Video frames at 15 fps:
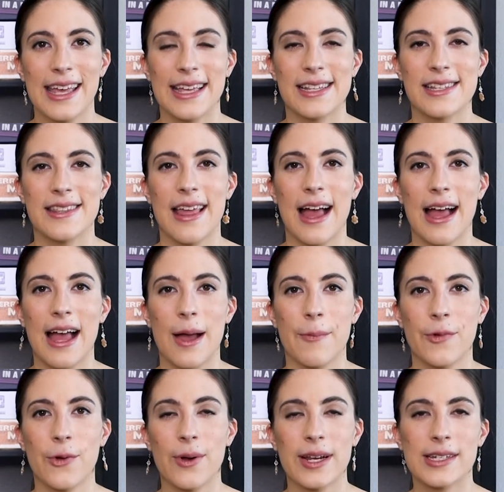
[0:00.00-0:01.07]
is that
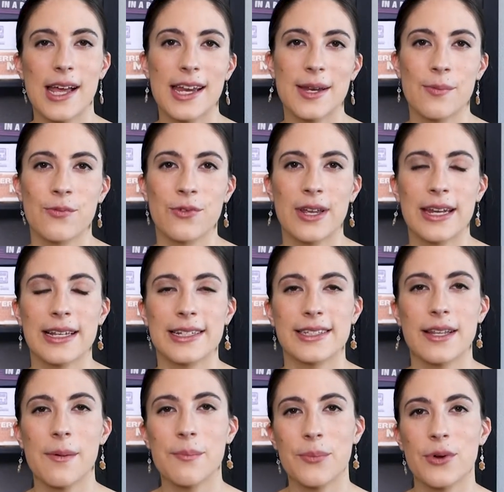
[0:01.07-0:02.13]
I'm going to end up reading
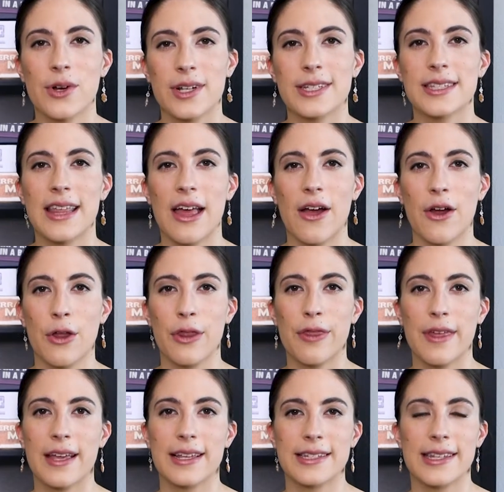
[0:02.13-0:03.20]
some books that are
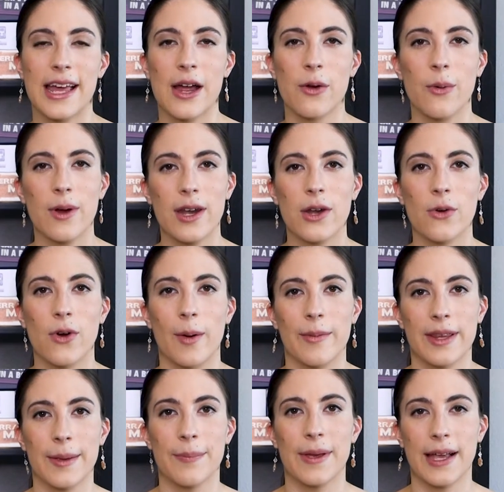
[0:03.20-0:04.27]
things that I wouldn't
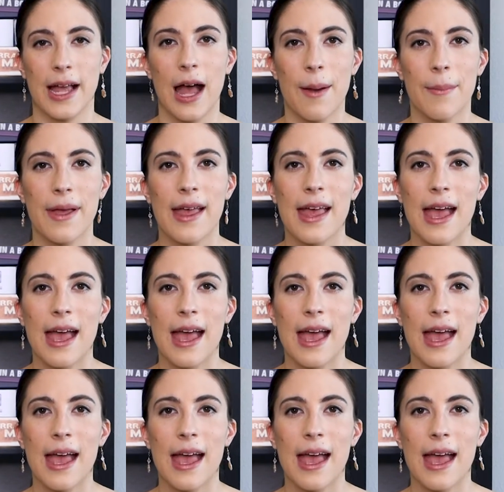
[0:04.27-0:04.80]
normally pick up.